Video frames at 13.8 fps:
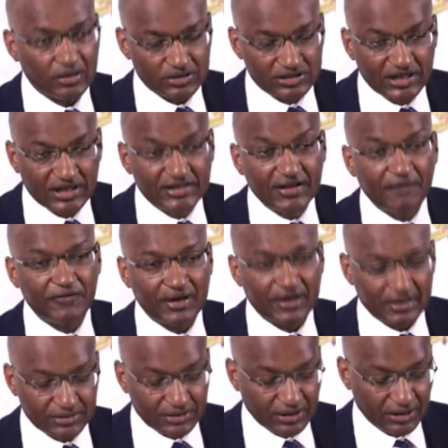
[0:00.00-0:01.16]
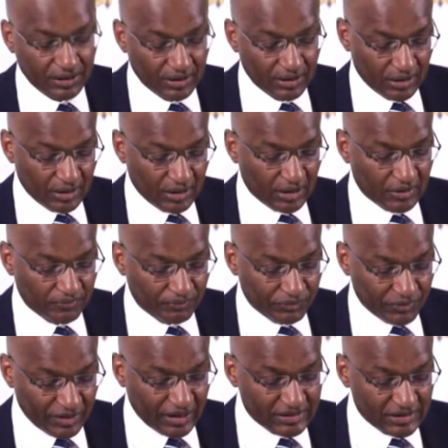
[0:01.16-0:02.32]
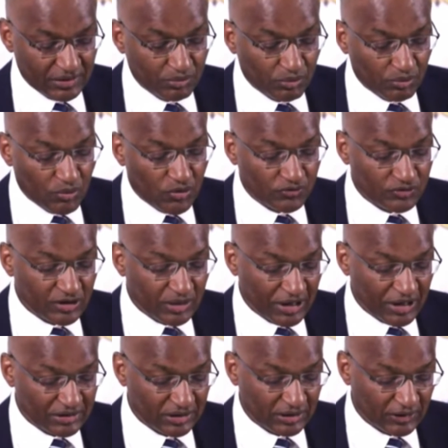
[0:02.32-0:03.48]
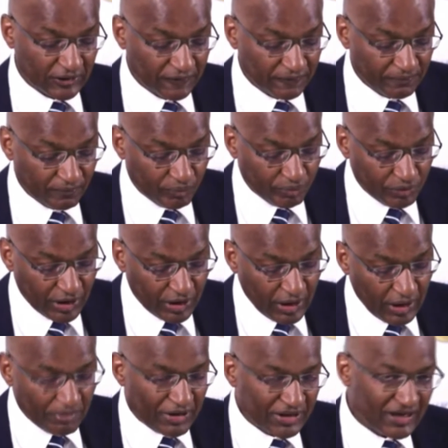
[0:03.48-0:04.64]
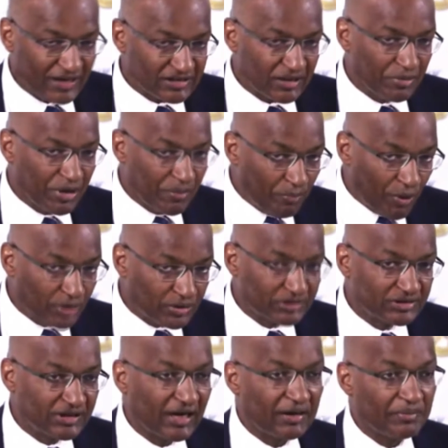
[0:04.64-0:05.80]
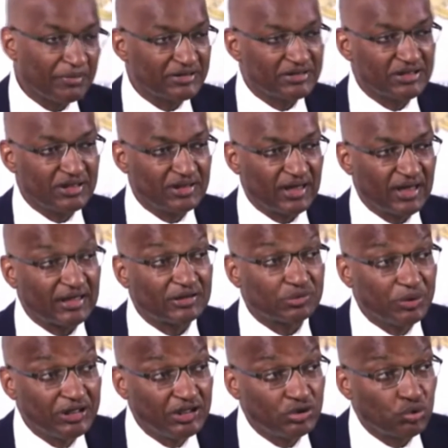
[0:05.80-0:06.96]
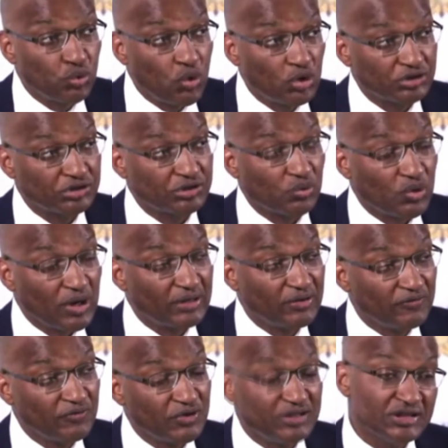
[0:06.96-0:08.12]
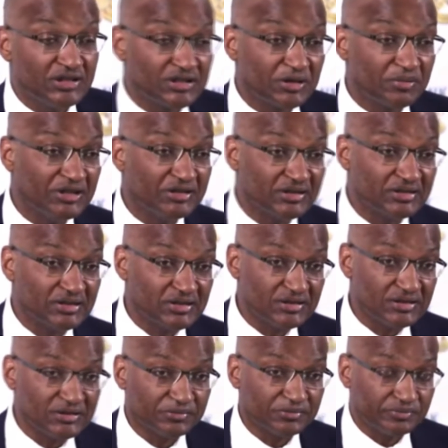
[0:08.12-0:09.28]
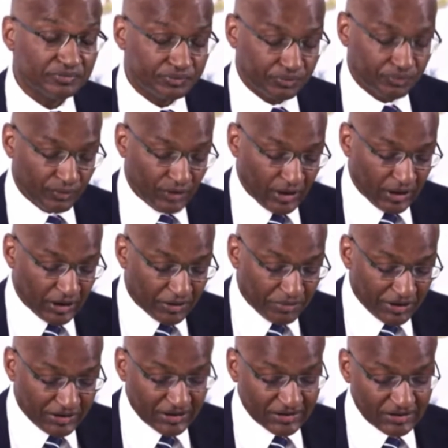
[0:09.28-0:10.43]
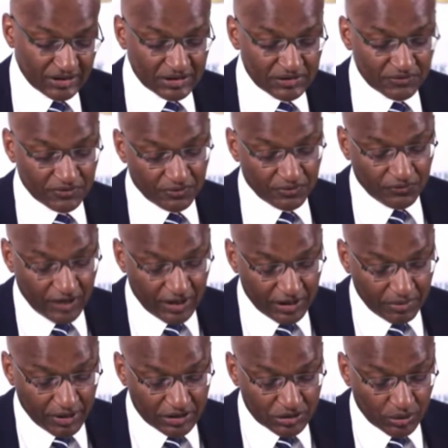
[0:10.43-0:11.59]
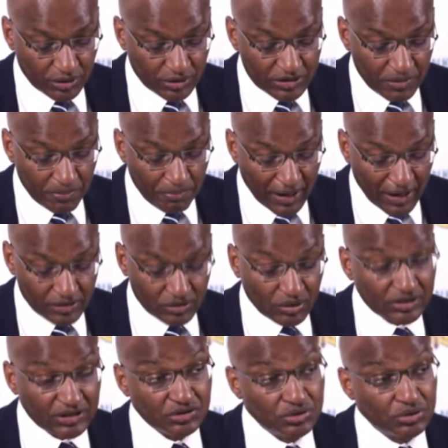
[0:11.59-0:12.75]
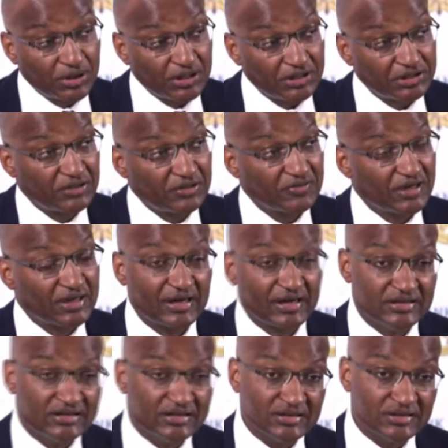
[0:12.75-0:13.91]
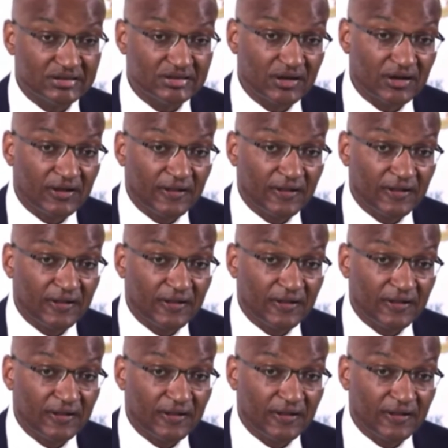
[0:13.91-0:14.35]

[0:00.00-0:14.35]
significantly, doesn't move dramatically. But there are some important elements in there that we need to watch, one of which is remittances. Remittances very much will depend on the duration of the crisis.